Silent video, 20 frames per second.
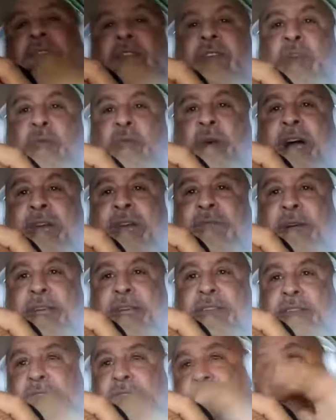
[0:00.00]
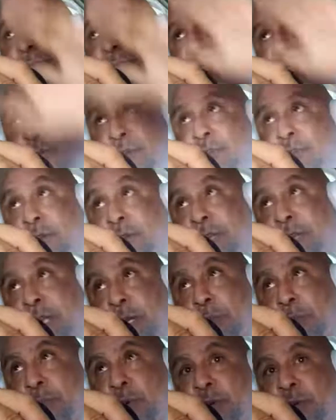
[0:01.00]
to the Wi-Fi system, so it's going to get
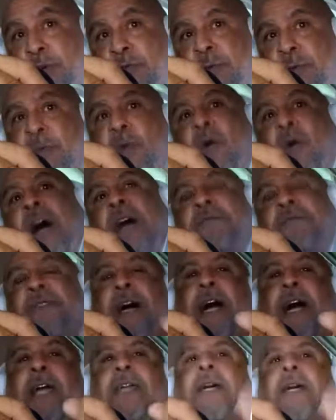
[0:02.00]
a push from the Wi-Fi.